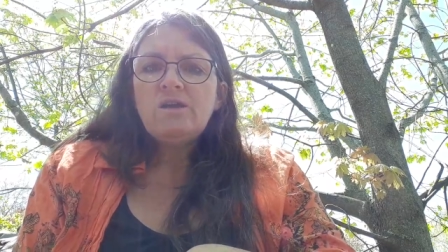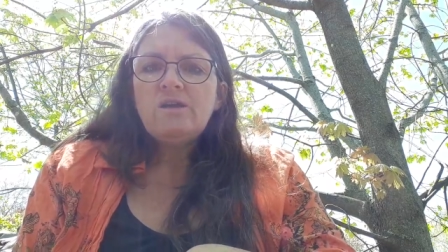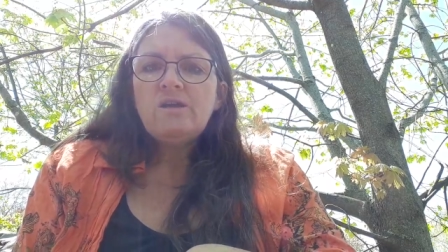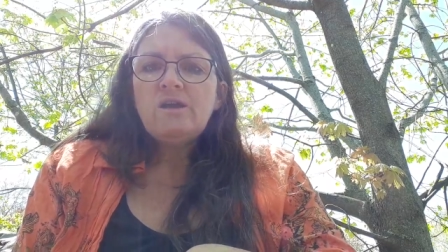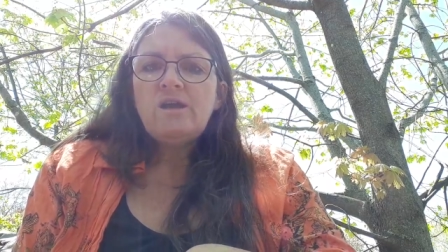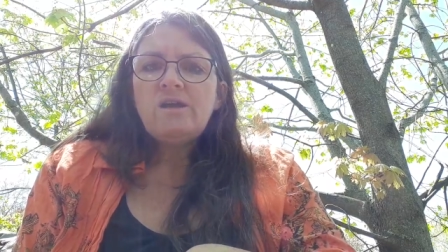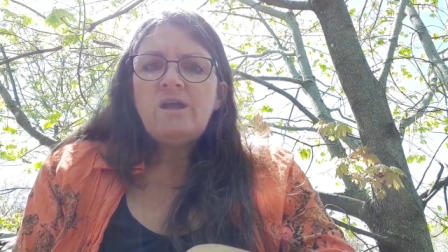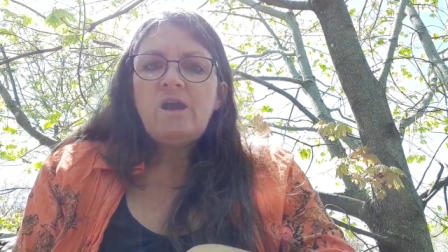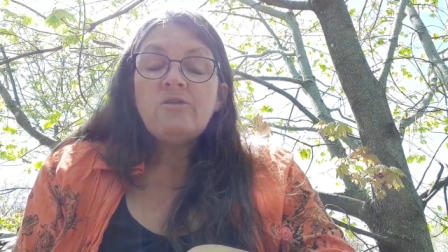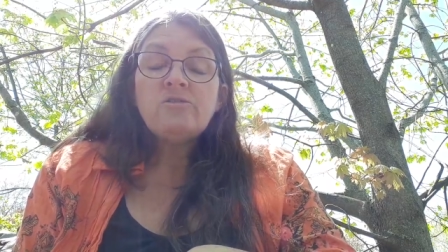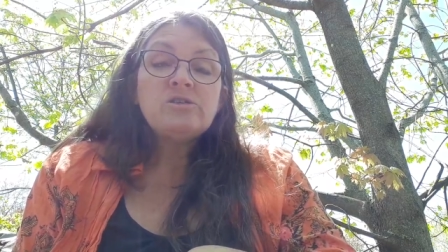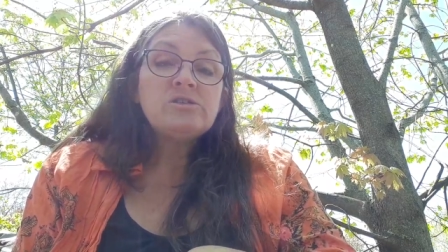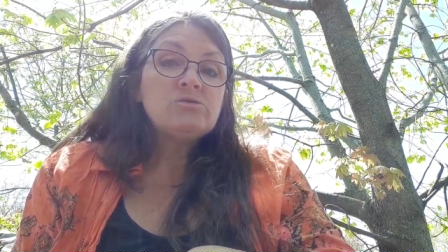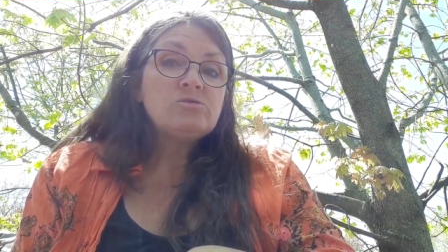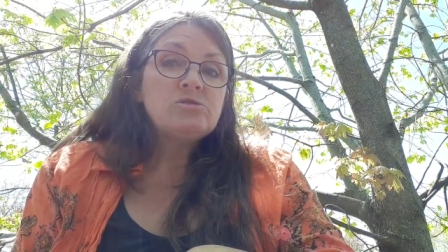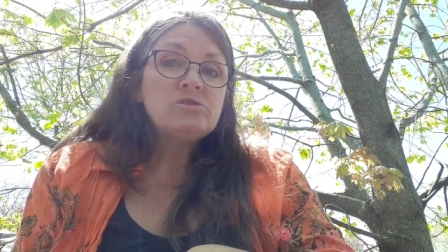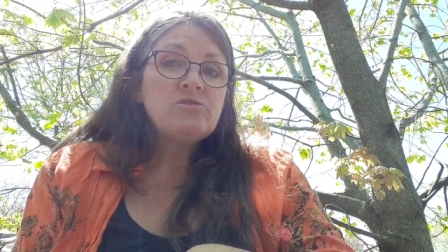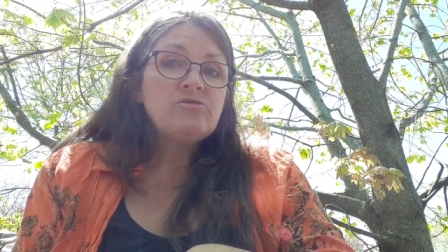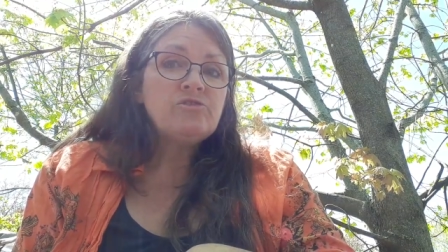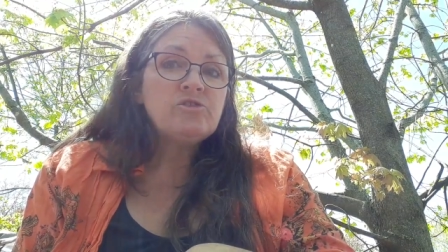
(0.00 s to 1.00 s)
and how this
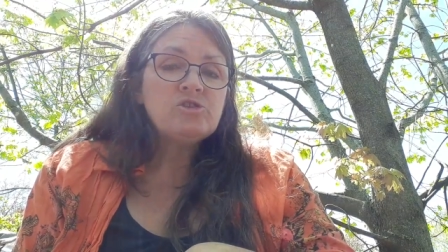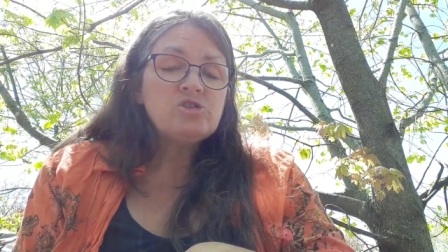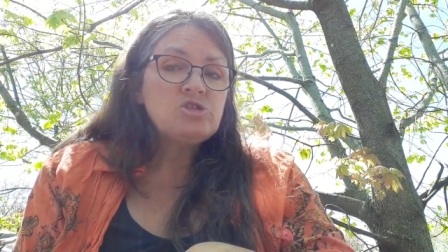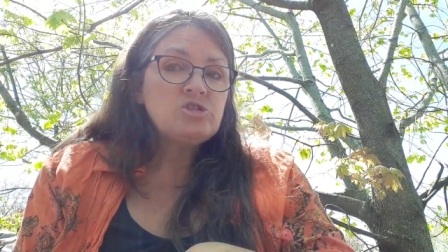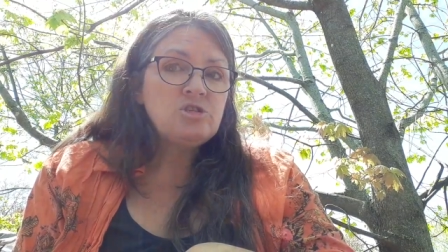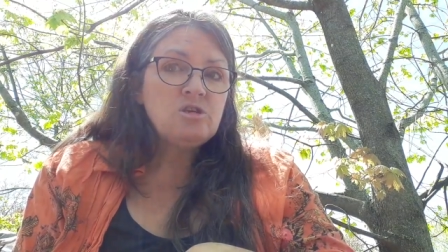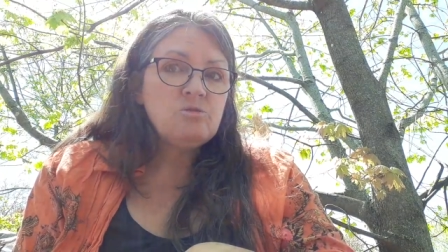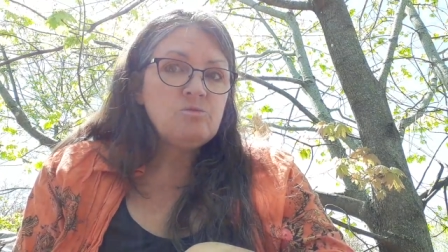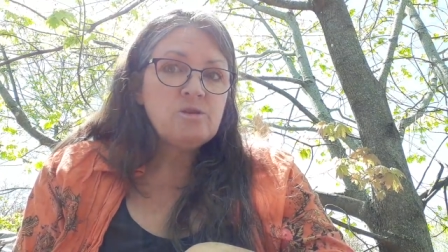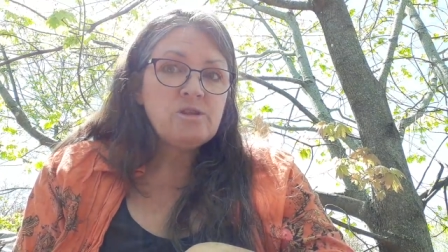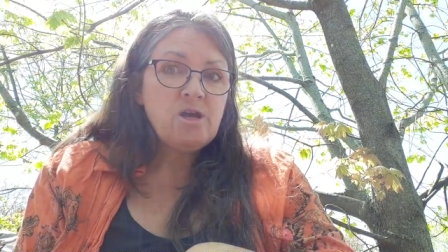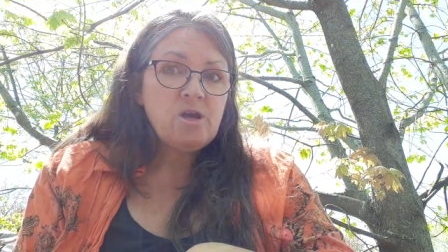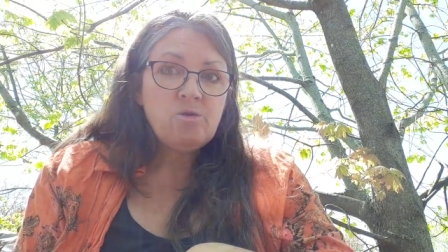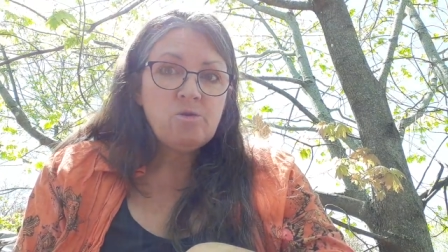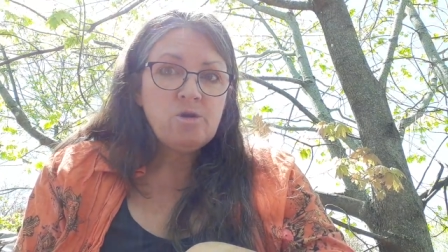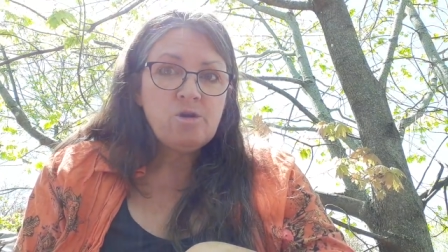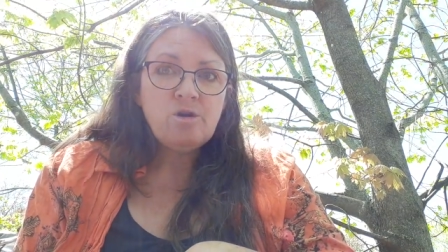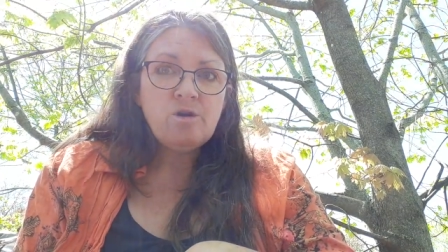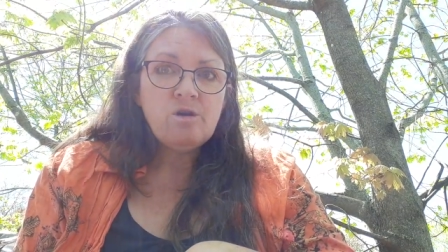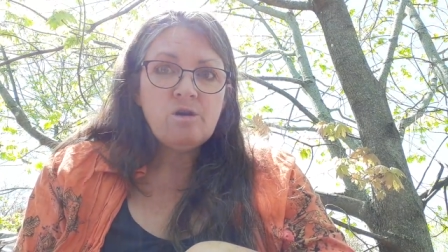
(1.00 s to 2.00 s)
was the first year without
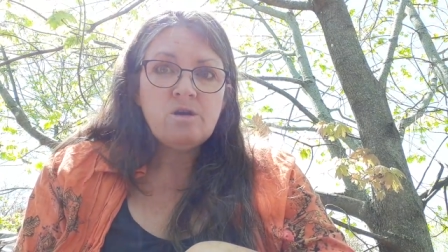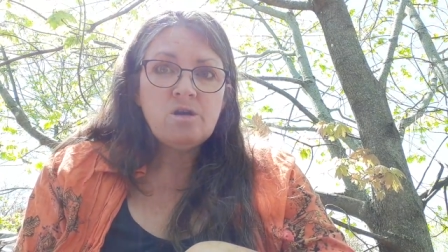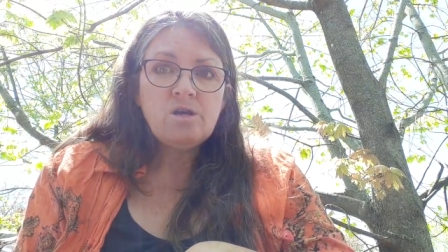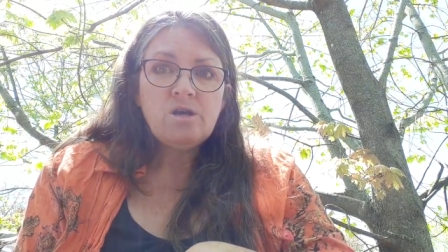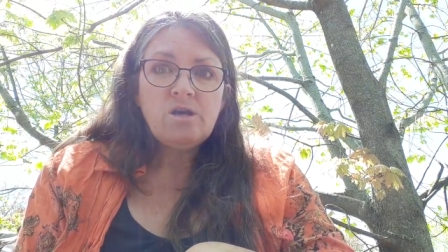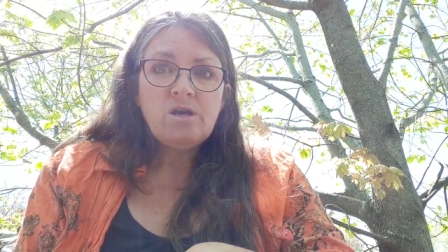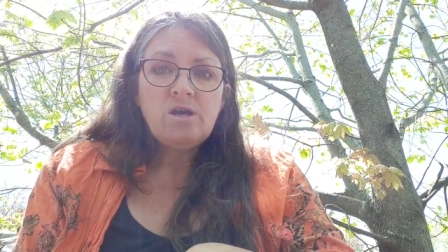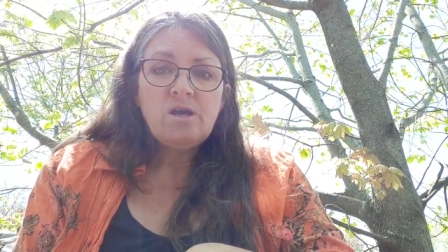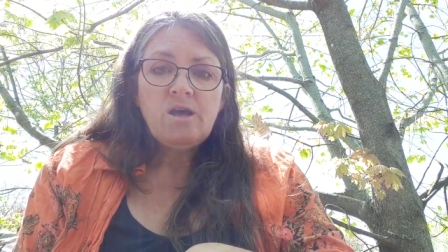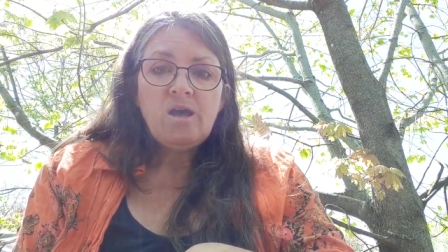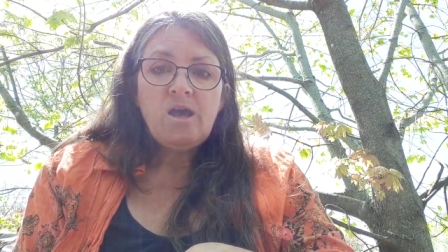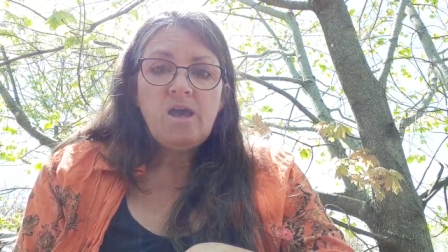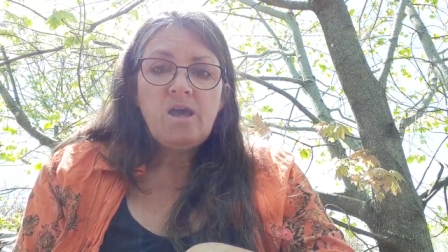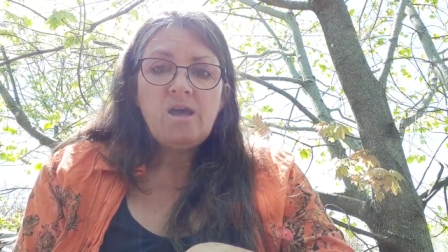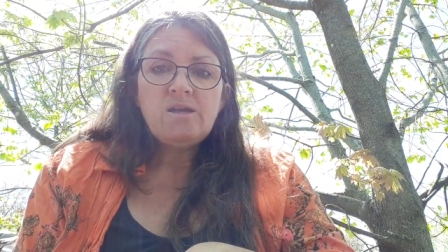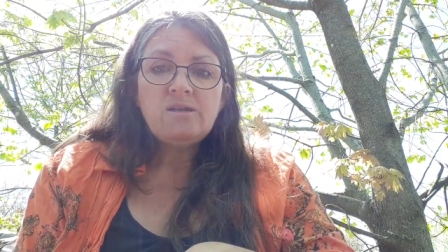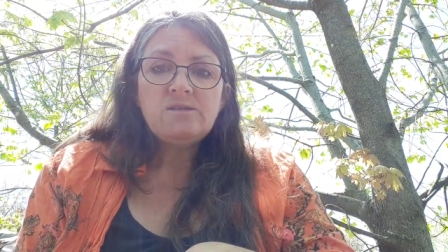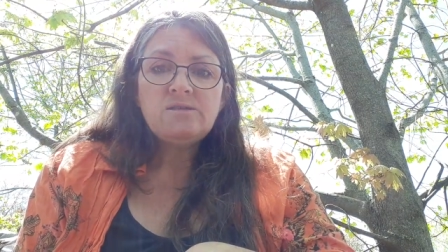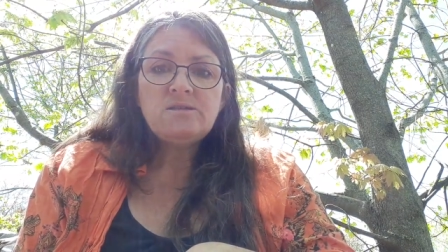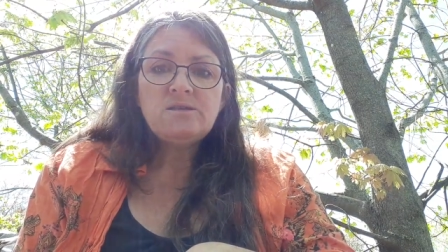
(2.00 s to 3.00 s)
her
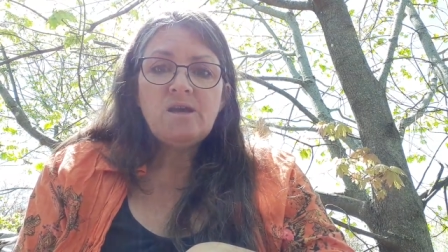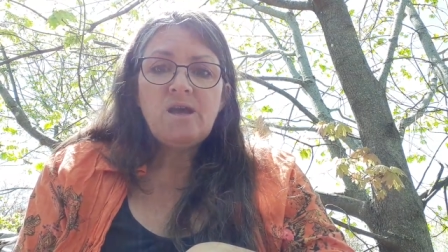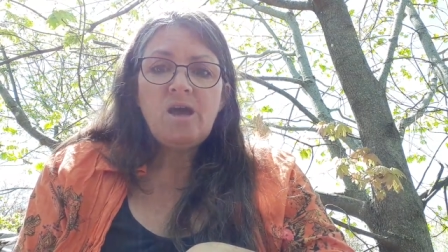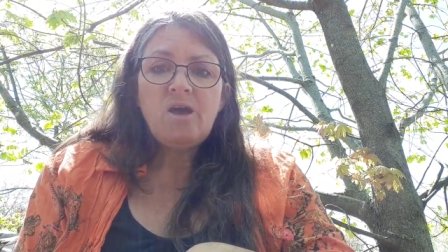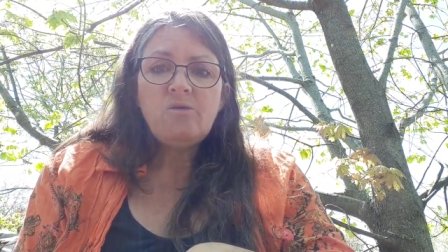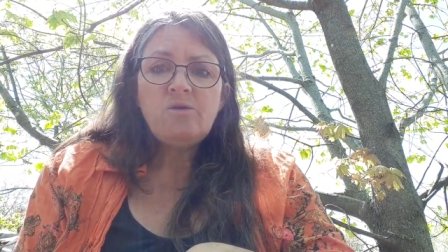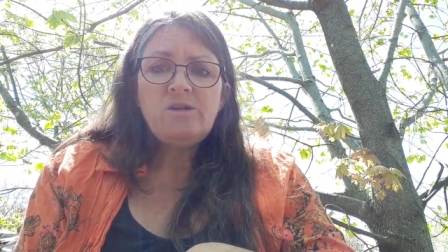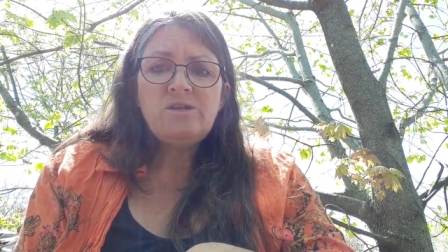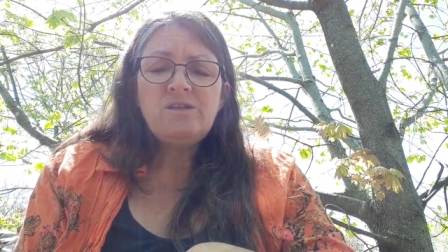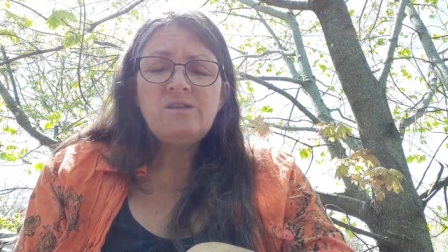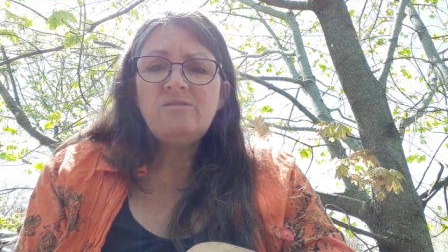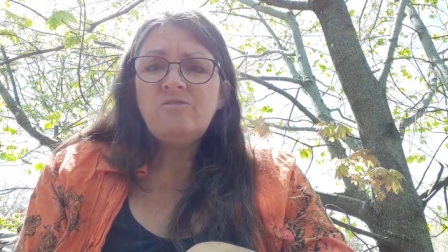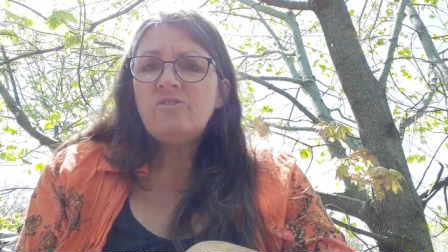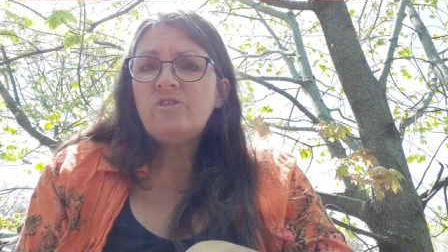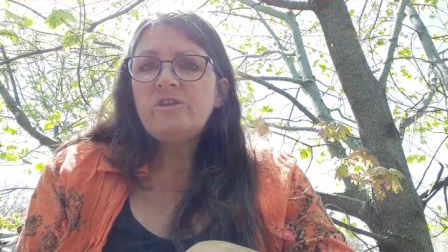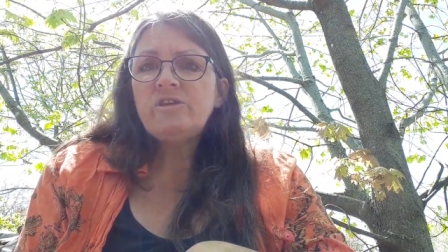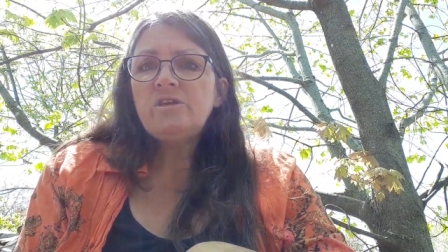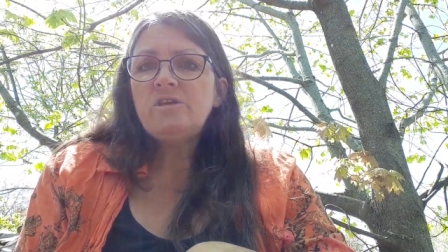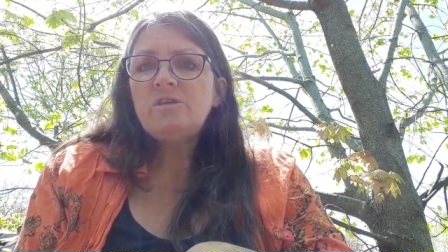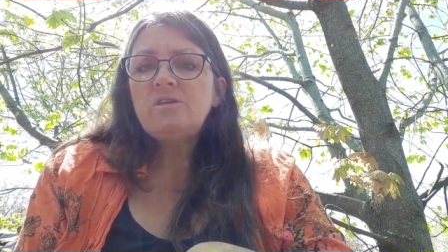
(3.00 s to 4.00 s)
and how he didn't
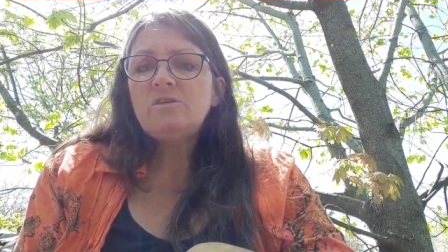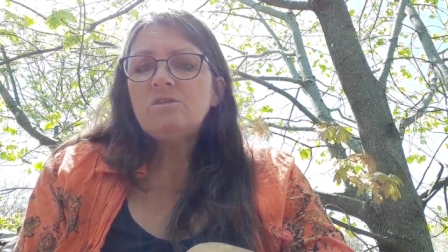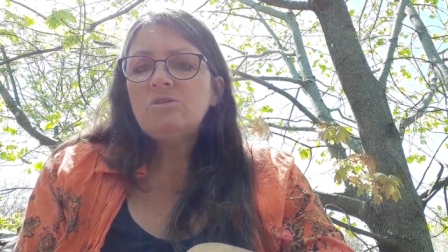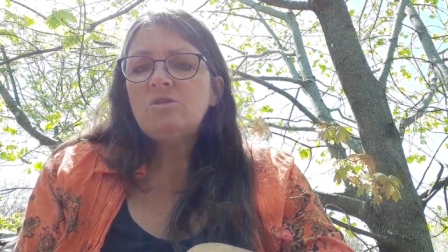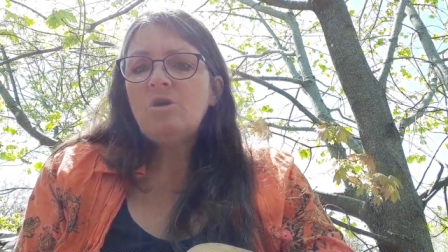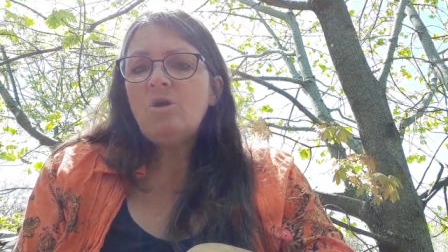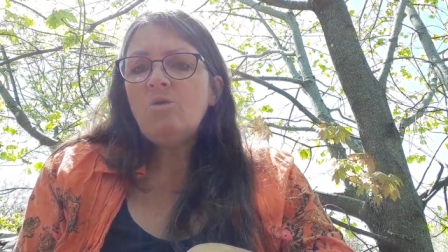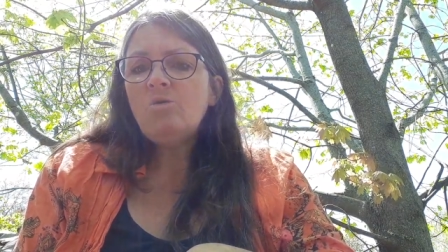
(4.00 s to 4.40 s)
think he could go